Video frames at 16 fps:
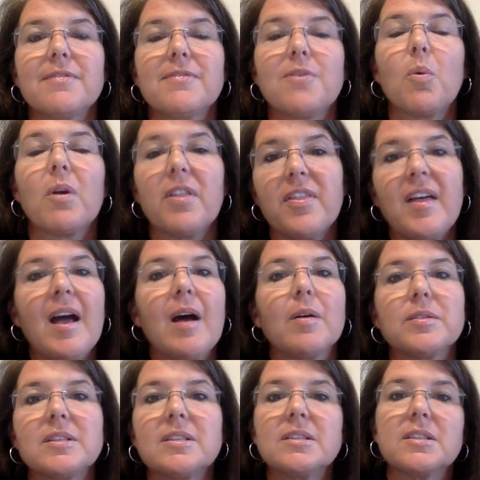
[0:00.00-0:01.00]

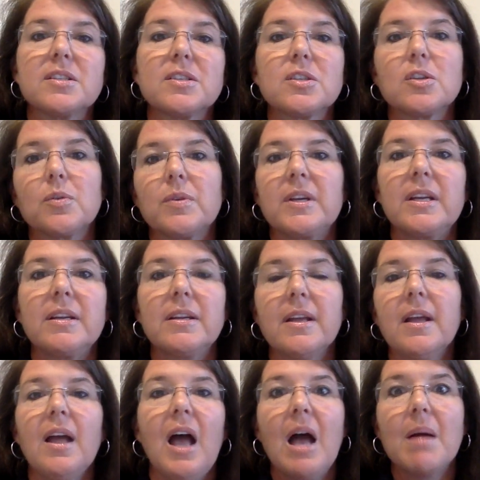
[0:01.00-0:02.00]
4,000 discrete,
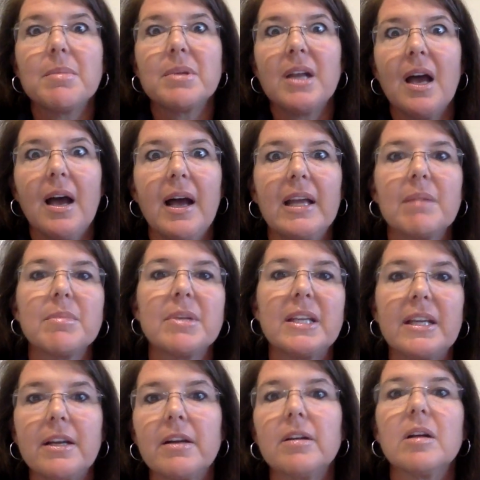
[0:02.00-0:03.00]
I'm an eye, I'm an
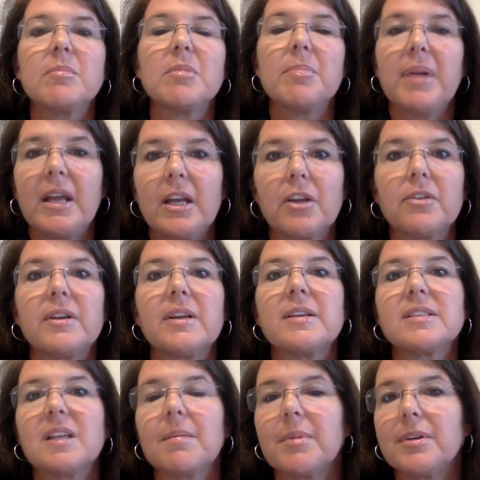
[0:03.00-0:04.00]
ear, I'm a
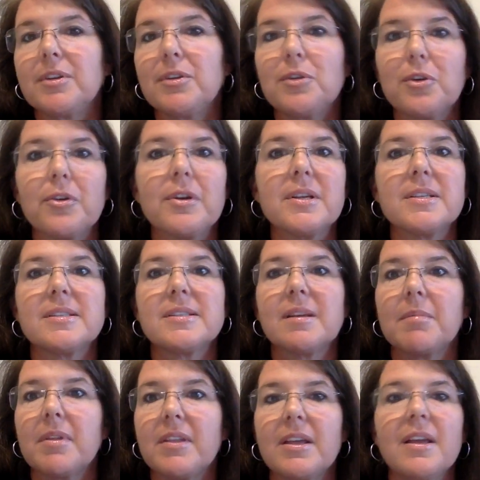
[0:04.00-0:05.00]
pancreas, I'm a uterus,
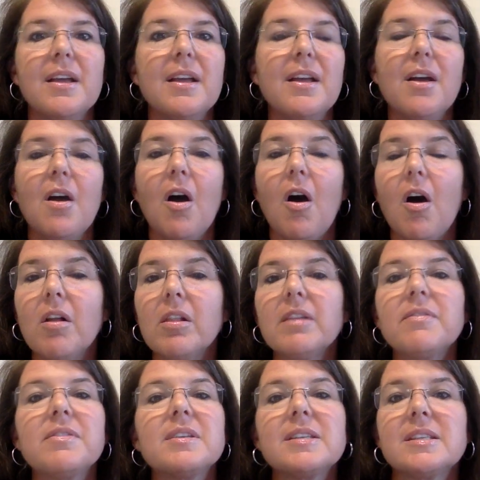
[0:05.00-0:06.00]
all
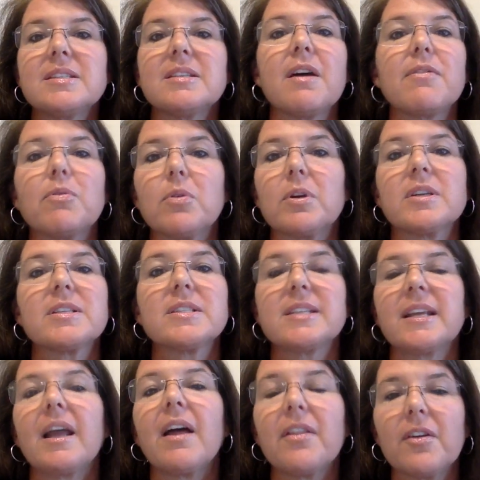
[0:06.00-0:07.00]
of this stuff works
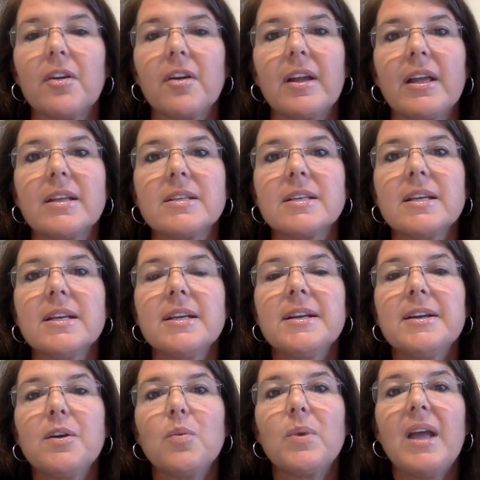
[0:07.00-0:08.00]
together, and
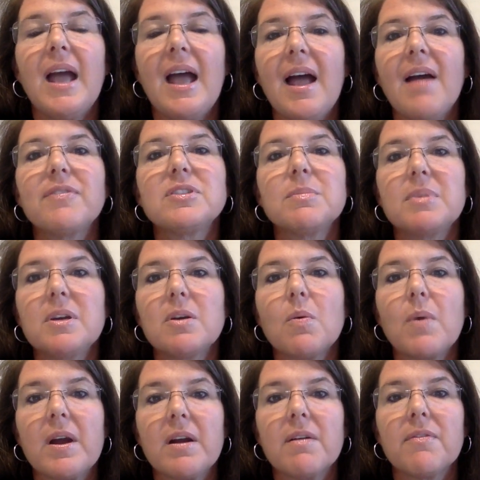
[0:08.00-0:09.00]
we have to be
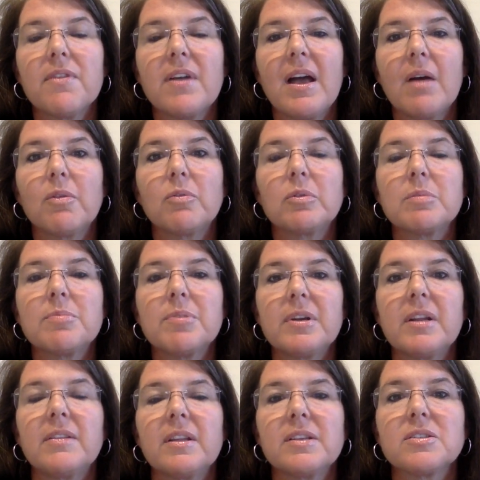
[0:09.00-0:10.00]
aware of that when we're
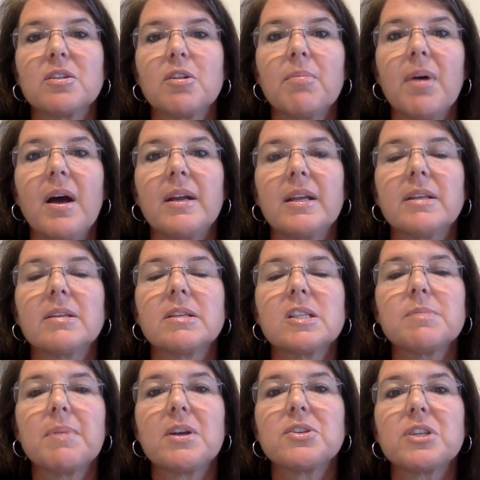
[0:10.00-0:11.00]
putting things in our body, and
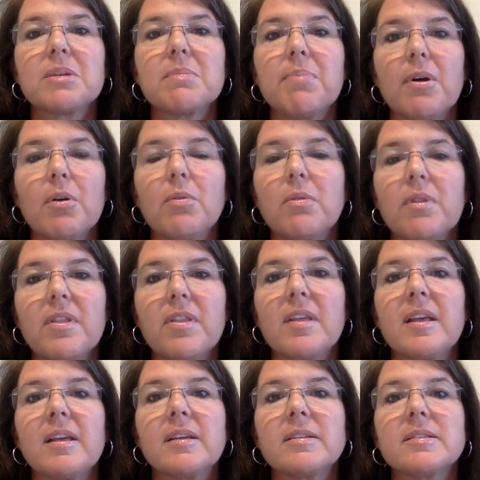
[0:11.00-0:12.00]
especially potent
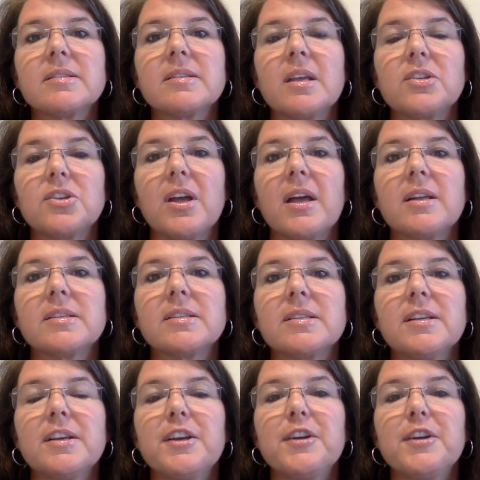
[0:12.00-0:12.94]
things such as